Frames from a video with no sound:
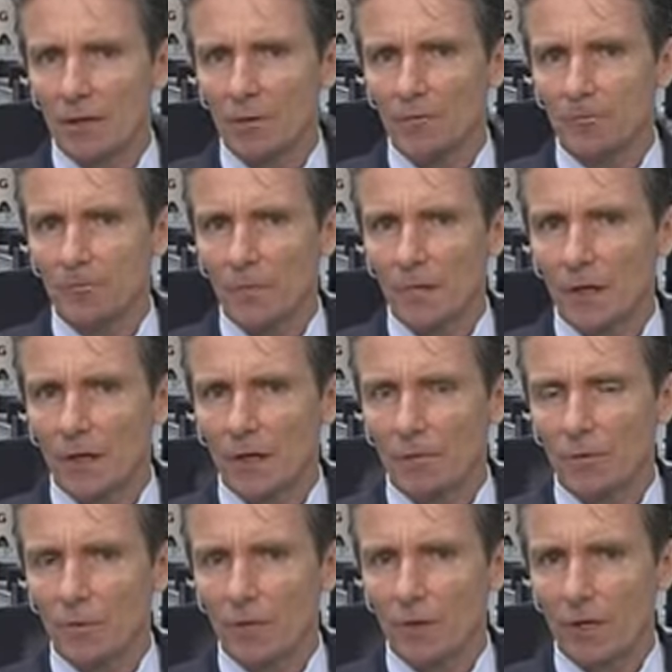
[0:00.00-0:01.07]
So
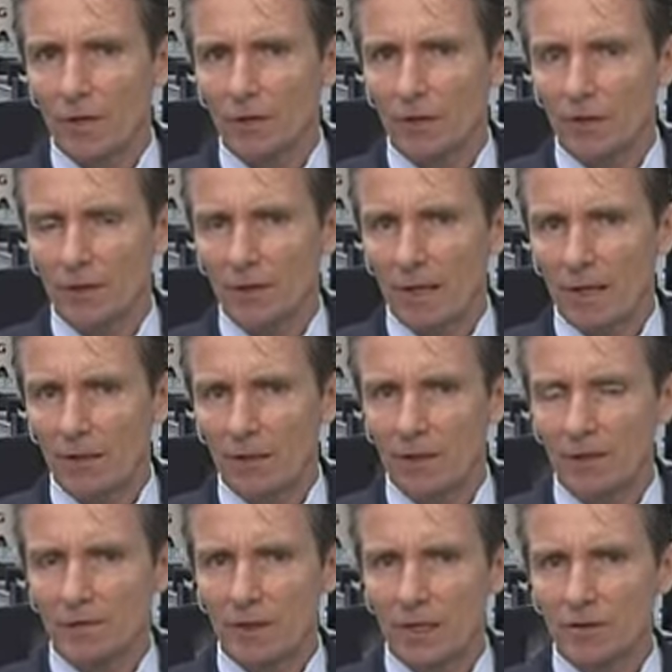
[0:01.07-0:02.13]
although the
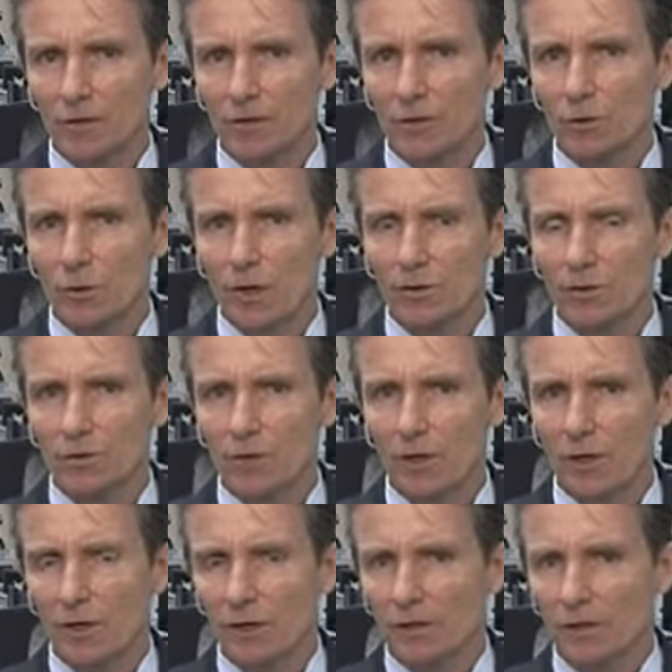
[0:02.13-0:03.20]
headline inflation is
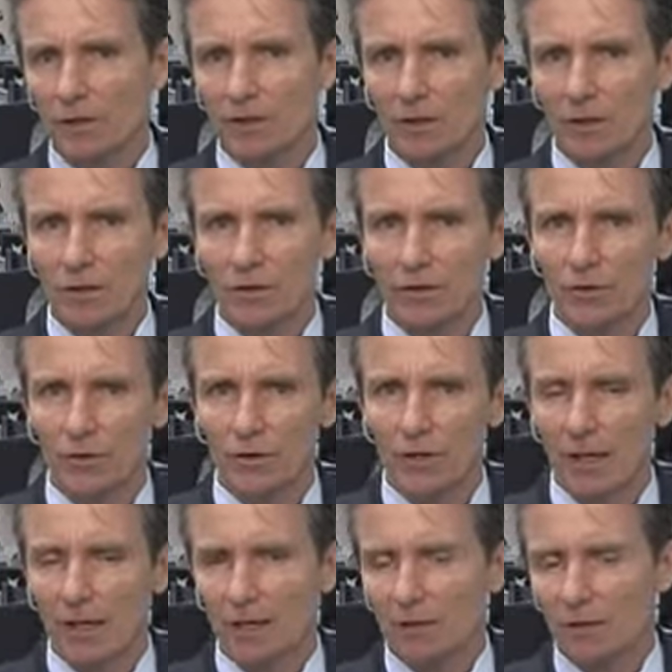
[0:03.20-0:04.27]
quite strong, I think you've got to
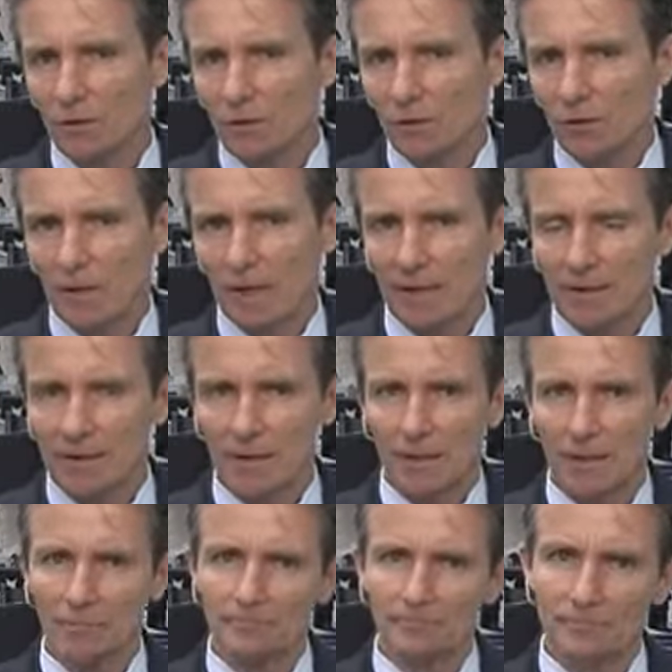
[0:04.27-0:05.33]
look through that and look
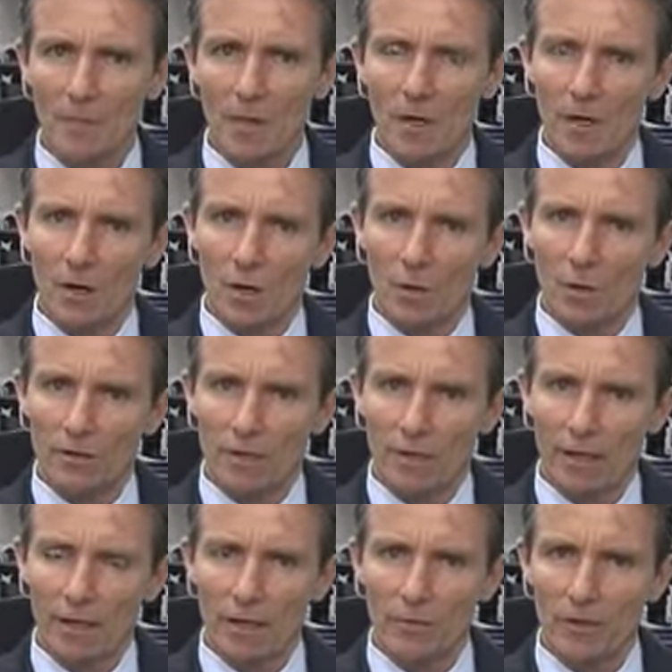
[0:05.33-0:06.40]
at
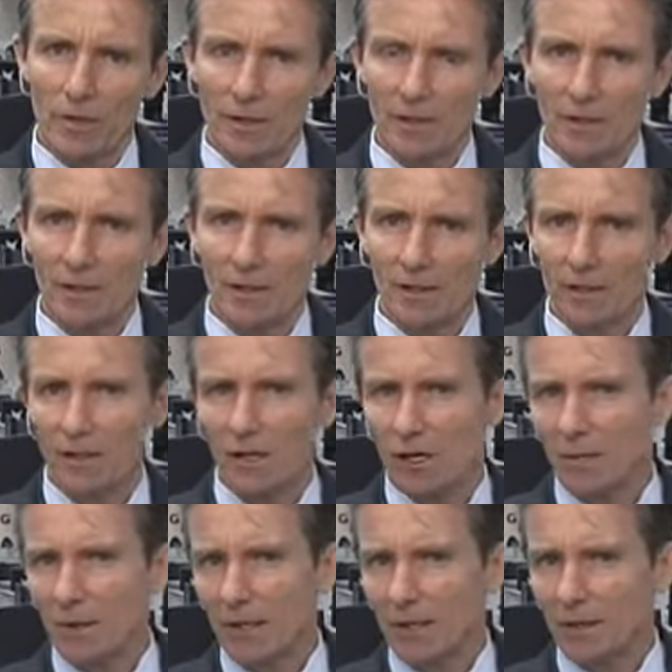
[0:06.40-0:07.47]
what's going on with the
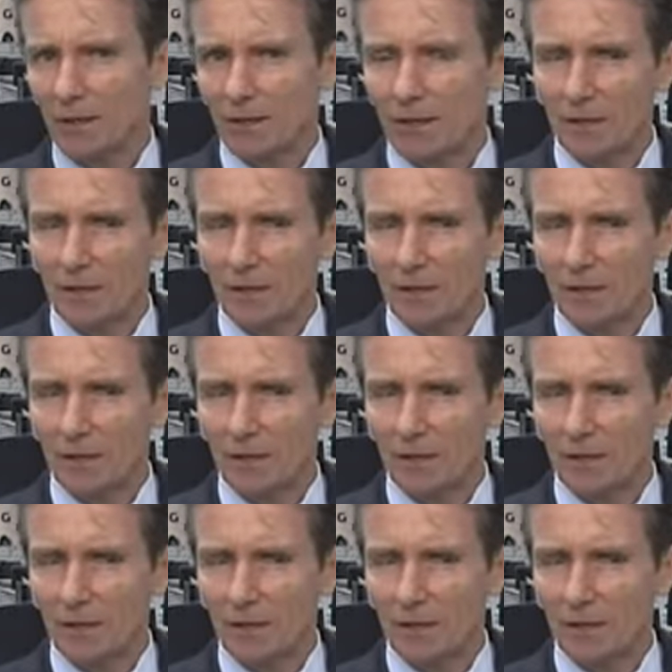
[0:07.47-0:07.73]
underlying economy.